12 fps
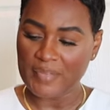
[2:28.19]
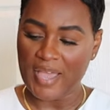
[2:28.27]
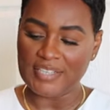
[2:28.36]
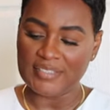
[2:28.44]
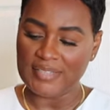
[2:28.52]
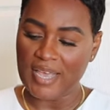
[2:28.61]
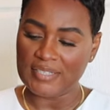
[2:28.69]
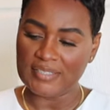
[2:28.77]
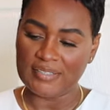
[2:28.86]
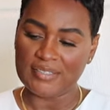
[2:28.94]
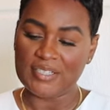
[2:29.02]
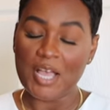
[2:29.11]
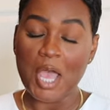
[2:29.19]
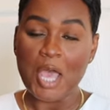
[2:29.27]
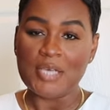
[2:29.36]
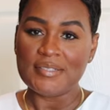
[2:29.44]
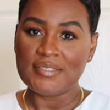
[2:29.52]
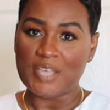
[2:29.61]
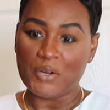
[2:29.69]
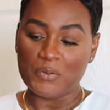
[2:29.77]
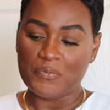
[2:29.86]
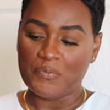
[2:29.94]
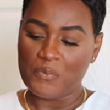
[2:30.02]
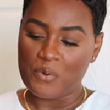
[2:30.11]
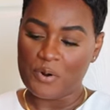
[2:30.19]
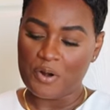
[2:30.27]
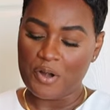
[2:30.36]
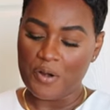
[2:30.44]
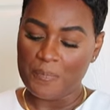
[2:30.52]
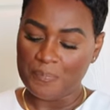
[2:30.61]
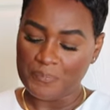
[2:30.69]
I just had to settle for